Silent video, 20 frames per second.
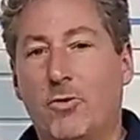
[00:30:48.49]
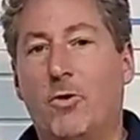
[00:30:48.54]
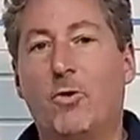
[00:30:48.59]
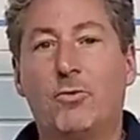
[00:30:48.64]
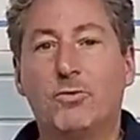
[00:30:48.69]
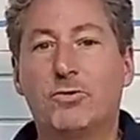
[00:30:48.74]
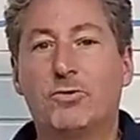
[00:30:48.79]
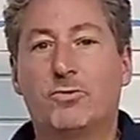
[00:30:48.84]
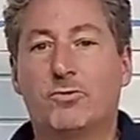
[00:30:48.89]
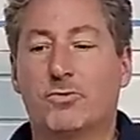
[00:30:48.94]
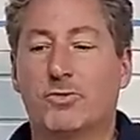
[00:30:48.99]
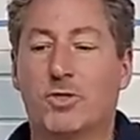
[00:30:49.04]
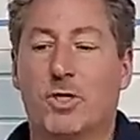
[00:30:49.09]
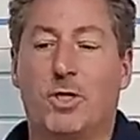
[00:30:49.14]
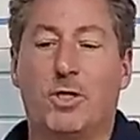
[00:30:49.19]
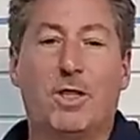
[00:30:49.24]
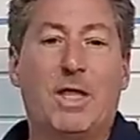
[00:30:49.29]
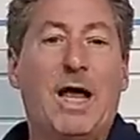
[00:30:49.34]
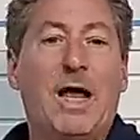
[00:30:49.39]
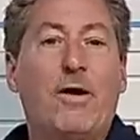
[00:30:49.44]
holsters
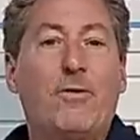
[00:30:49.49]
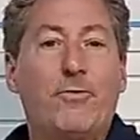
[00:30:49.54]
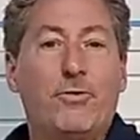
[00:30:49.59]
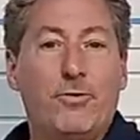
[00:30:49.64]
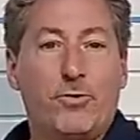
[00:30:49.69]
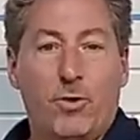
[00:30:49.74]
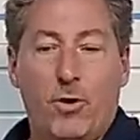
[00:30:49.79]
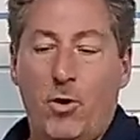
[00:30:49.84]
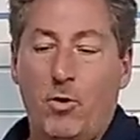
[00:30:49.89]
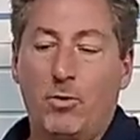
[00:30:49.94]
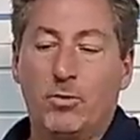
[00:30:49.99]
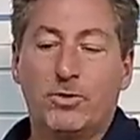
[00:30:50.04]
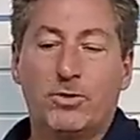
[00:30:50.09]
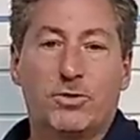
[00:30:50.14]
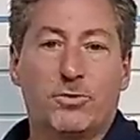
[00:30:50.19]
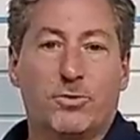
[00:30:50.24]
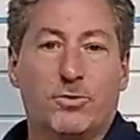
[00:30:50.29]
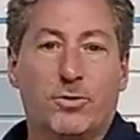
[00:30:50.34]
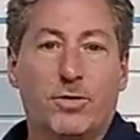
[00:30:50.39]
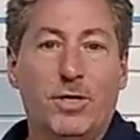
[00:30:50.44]
allow you to
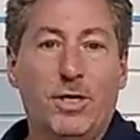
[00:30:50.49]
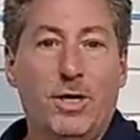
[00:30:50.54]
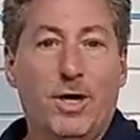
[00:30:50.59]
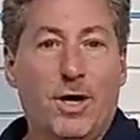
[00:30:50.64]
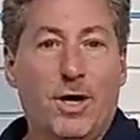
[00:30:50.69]
holster